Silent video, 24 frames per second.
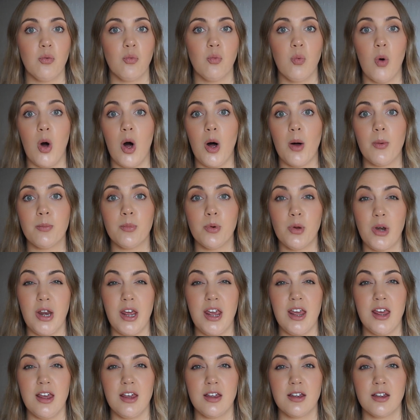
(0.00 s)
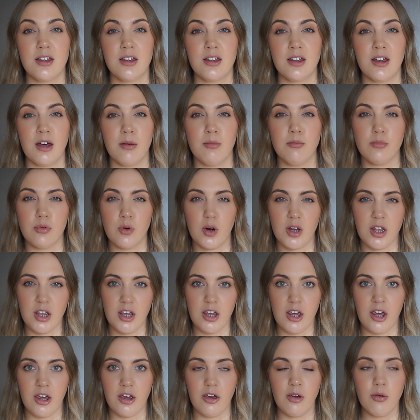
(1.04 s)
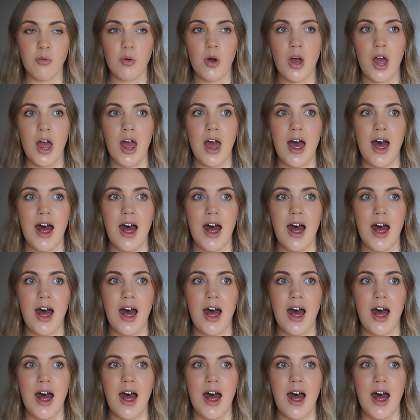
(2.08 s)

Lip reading: what money can bring you.